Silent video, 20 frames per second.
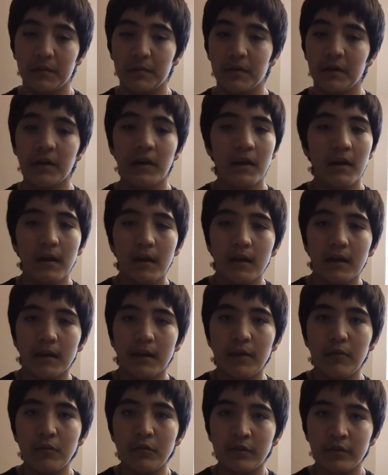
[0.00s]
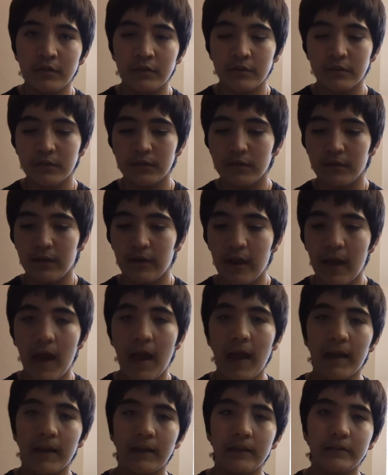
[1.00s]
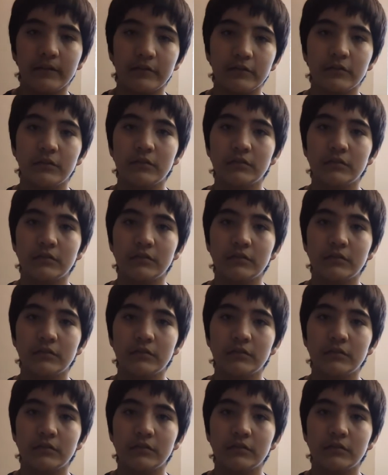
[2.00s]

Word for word: But he was not in.